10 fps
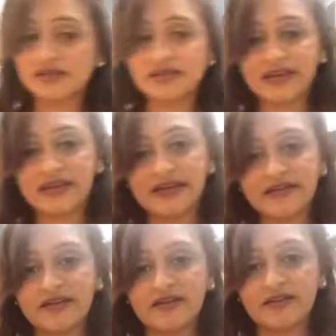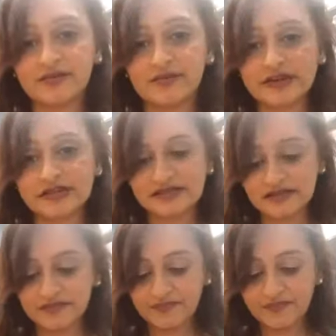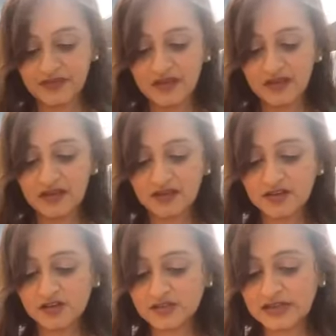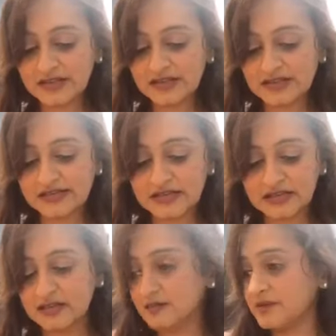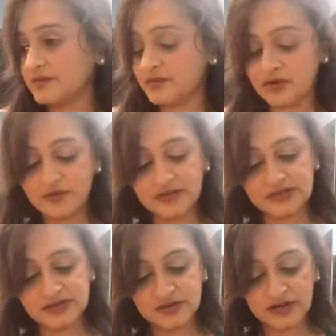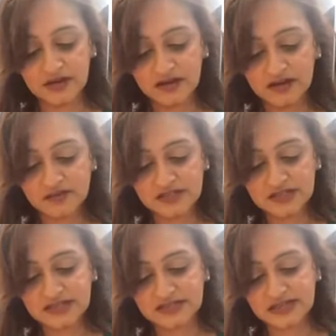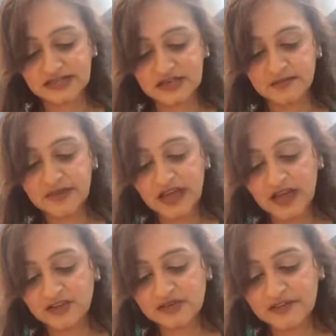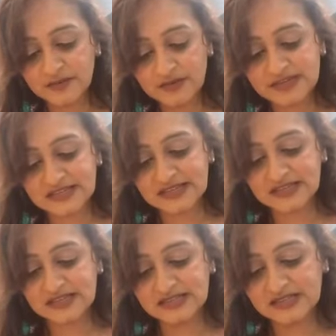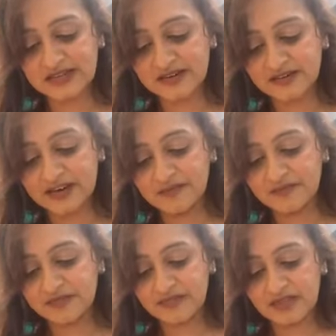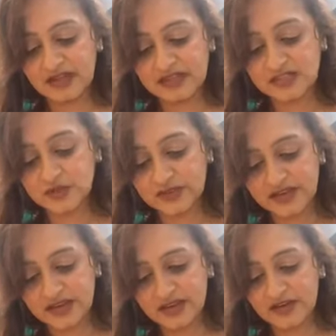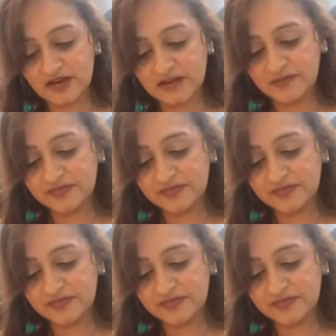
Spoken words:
Taking out another breast. Usually I let it sit a little bit more, but it's okay. I'm just gonna slice it up. And you definitely wanna slice these thin, right? Not too thick at all.